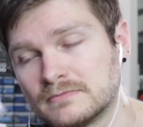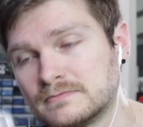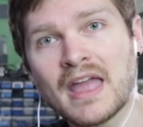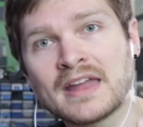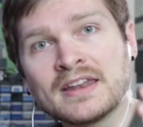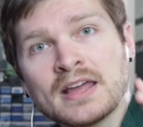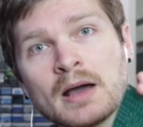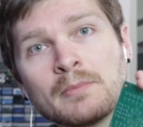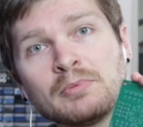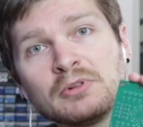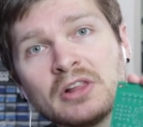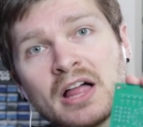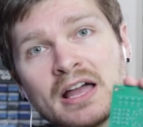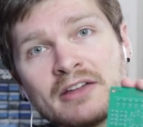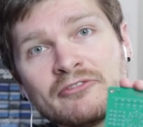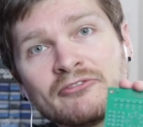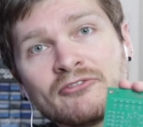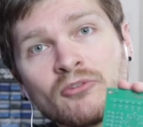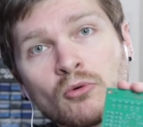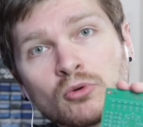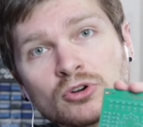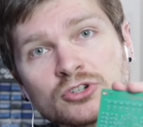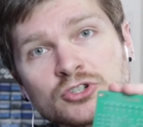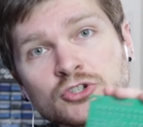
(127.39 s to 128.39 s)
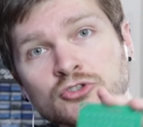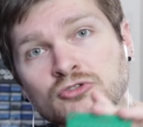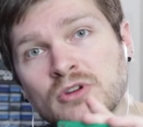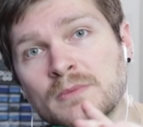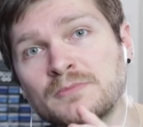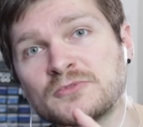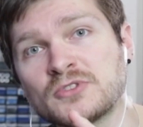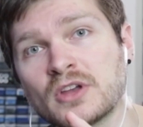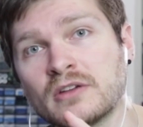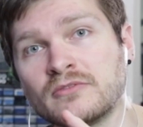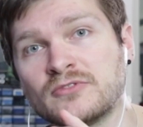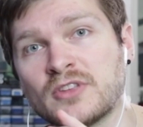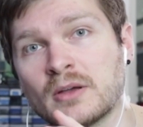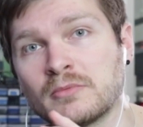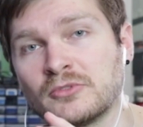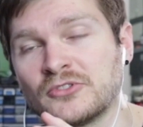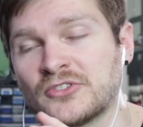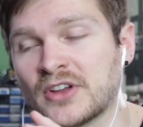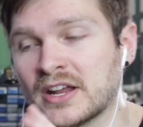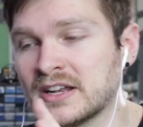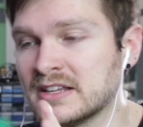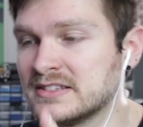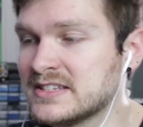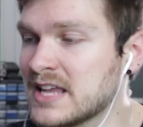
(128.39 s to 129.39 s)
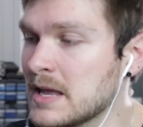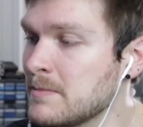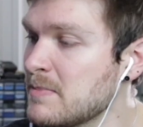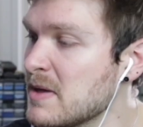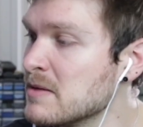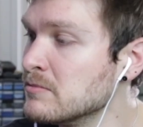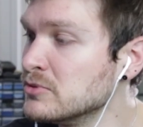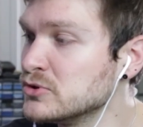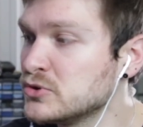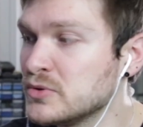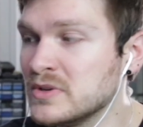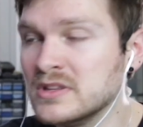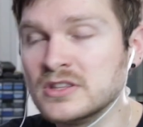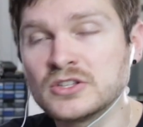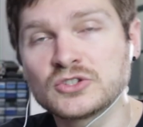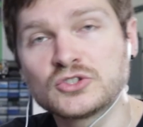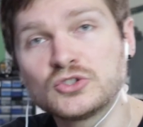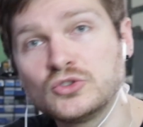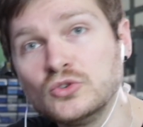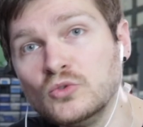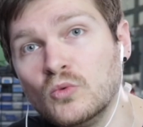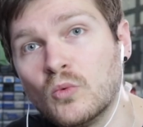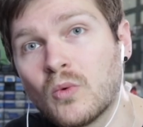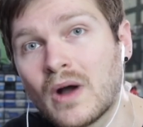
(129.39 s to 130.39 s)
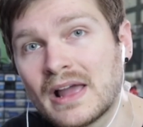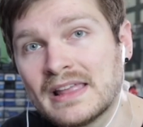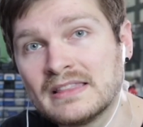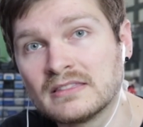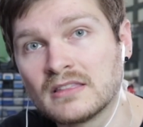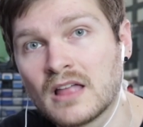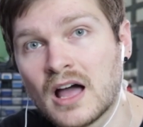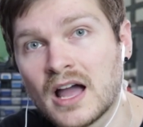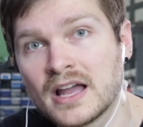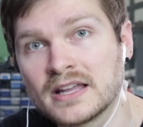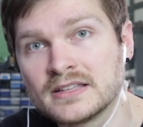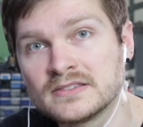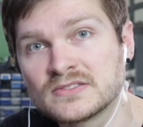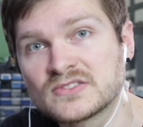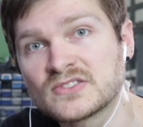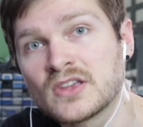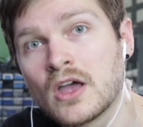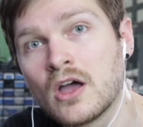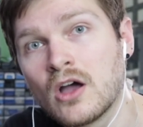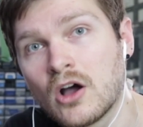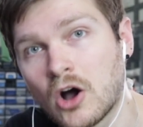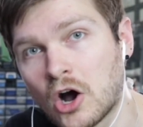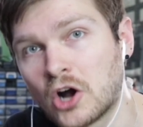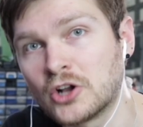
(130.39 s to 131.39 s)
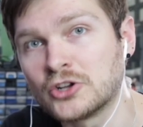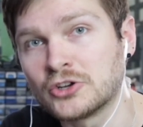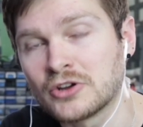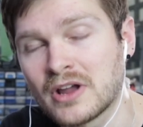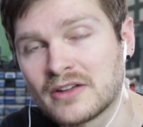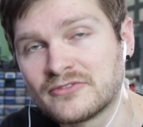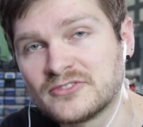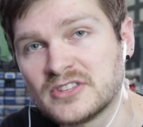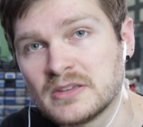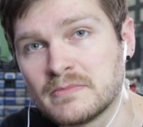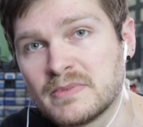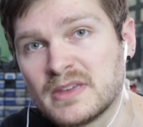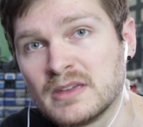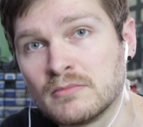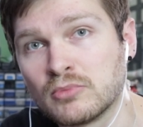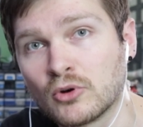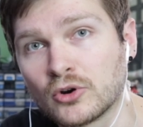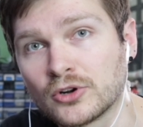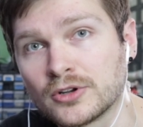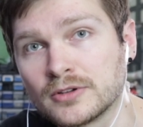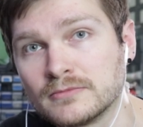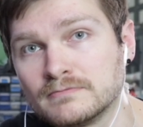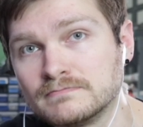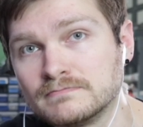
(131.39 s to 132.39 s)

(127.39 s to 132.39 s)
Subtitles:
And apply 4 strips of double-sided tape in between the 2 white lines on your FTP board.